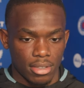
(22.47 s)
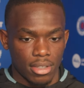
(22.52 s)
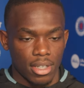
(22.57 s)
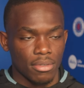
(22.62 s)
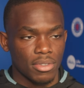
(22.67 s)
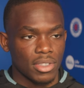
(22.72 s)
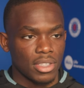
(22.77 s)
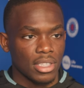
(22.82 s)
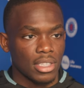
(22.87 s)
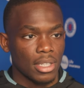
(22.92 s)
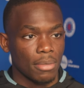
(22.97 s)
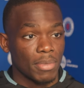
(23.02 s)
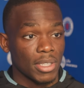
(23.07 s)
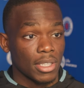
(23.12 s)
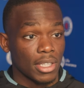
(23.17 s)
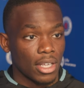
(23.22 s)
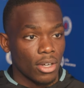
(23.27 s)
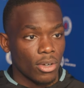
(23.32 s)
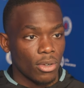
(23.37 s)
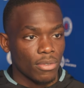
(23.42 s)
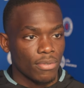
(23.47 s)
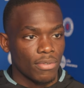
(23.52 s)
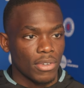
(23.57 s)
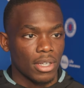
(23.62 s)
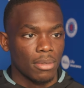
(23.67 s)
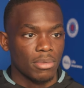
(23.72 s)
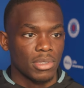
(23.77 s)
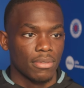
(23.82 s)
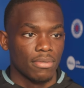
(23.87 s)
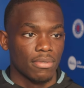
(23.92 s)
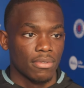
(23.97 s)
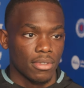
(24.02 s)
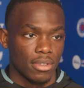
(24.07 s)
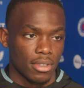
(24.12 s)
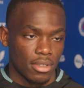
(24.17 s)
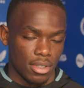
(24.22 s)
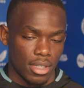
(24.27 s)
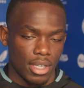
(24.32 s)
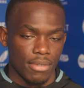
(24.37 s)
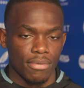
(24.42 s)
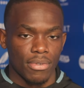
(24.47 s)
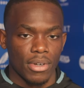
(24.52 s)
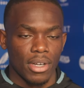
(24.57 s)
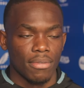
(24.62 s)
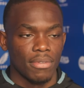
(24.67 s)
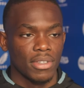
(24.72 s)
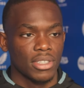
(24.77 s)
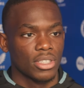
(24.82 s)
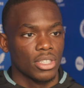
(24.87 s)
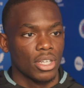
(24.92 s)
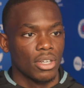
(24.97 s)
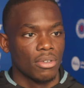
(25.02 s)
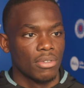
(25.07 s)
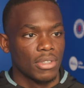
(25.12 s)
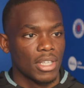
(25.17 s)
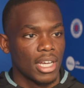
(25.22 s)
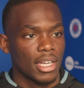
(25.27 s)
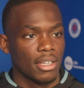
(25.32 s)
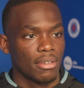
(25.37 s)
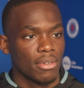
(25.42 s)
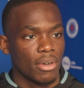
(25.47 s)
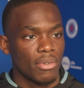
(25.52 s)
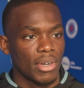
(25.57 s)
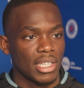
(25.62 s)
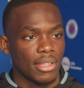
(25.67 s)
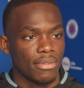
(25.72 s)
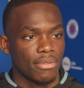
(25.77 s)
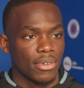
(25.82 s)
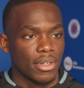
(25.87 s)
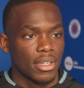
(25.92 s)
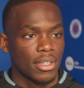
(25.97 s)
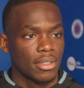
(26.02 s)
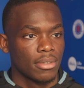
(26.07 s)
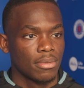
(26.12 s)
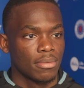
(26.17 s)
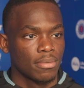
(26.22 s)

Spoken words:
obviously the big Old Firms in front of us, so yeah, we're ready for it.